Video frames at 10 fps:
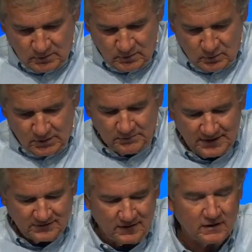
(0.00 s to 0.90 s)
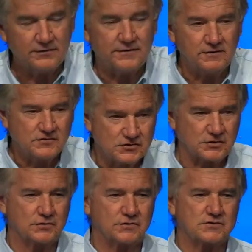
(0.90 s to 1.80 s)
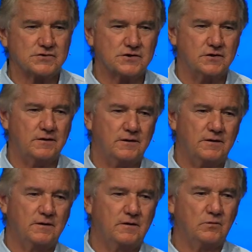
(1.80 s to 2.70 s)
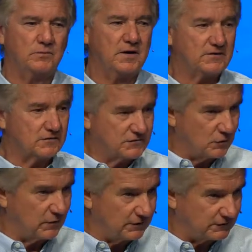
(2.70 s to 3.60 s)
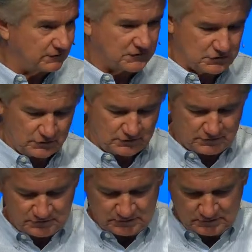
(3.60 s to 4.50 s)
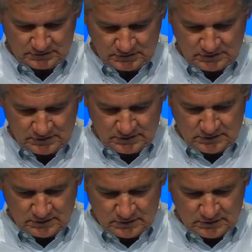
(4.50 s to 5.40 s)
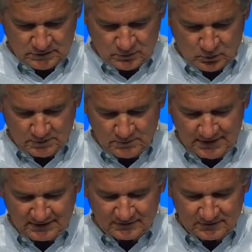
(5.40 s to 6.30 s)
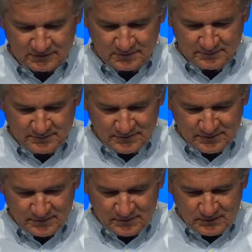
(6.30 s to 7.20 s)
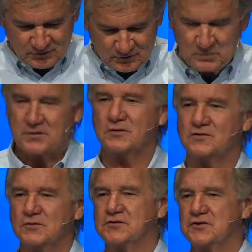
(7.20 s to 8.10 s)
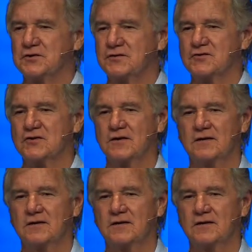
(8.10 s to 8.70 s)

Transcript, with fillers: what makes a healthy church? What makes a joyous church? What makes a spiritual church?